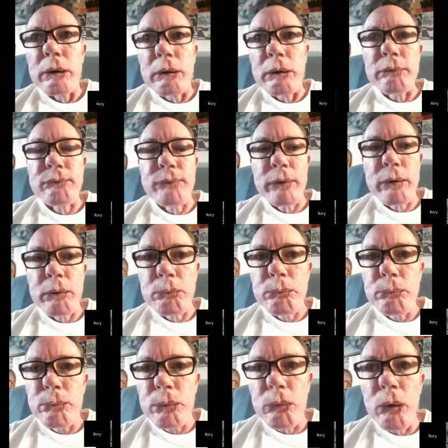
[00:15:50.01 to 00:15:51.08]
of
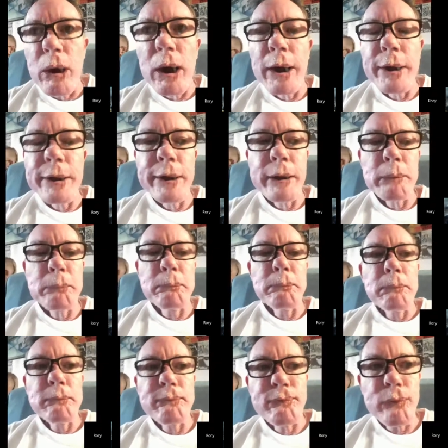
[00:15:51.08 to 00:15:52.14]
real high end
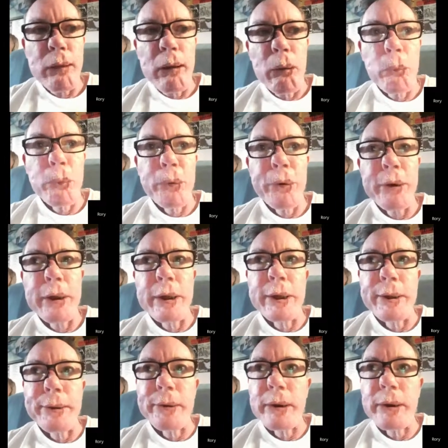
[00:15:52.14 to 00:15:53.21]
flour and